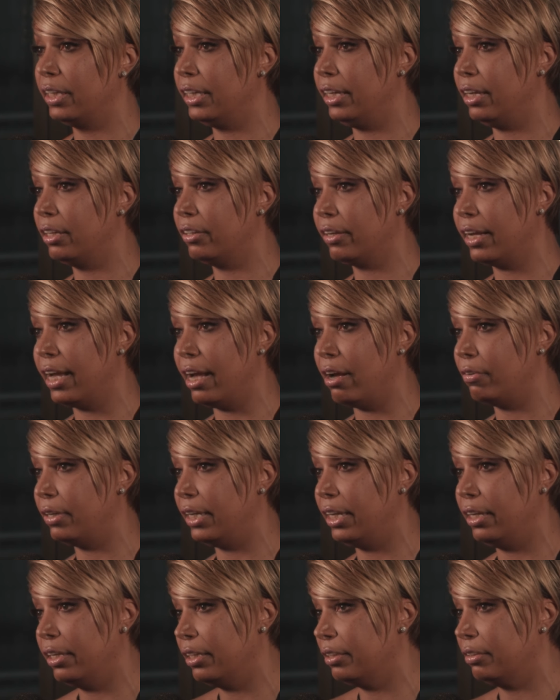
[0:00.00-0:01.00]
any other
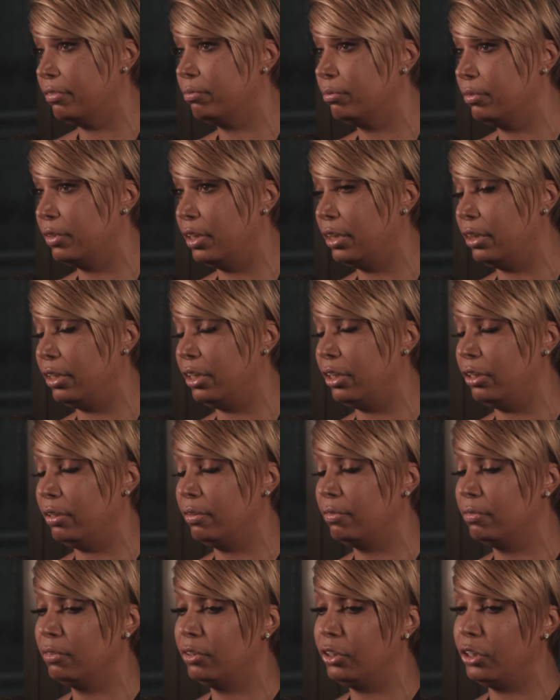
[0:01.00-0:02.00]
county in the
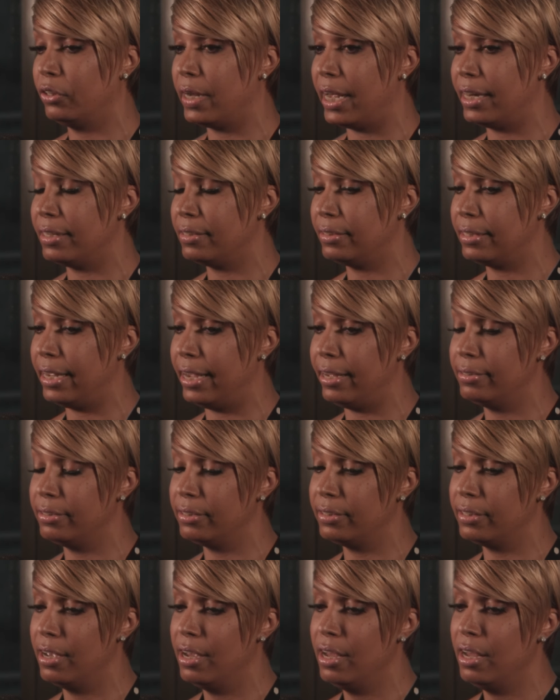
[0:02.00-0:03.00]
United
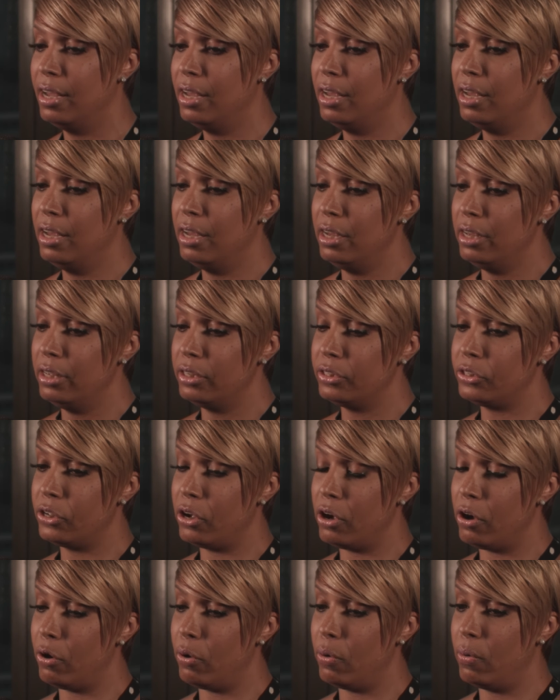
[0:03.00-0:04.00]
States.
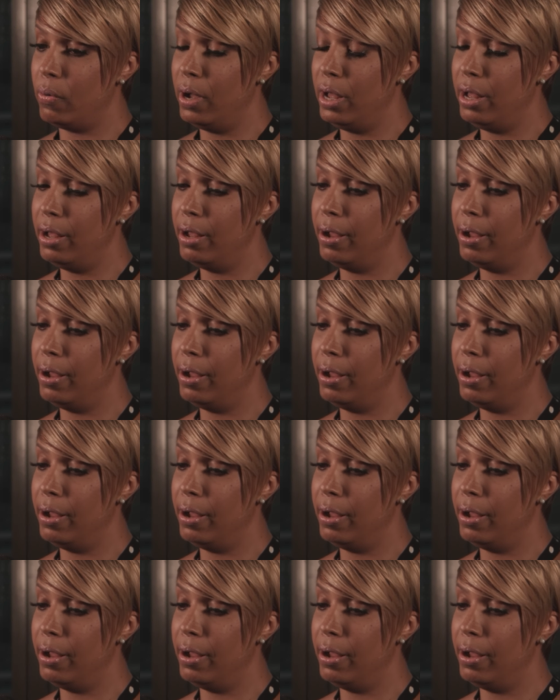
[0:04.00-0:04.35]
So